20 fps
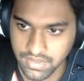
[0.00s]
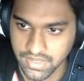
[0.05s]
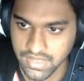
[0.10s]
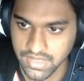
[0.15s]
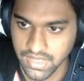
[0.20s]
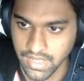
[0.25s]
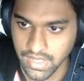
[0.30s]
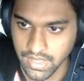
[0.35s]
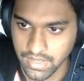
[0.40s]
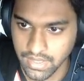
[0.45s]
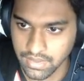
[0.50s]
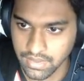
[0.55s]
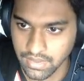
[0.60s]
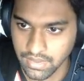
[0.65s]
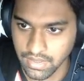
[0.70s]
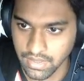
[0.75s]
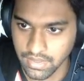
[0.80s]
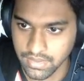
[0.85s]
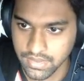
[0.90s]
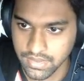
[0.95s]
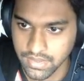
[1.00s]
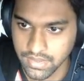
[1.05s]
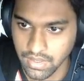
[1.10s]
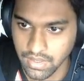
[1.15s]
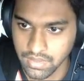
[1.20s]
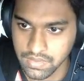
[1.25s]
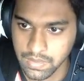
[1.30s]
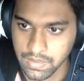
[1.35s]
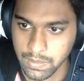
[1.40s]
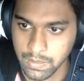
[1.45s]
check.
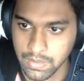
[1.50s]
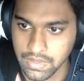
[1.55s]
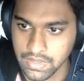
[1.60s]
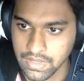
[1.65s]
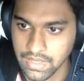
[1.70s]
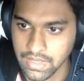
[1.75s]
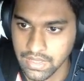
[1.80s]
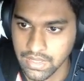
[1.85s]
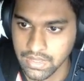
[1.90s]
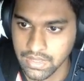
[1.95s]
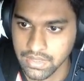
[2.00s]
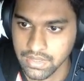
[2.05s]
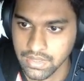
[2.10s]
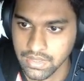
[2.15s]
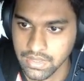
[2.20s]
Sorry about that.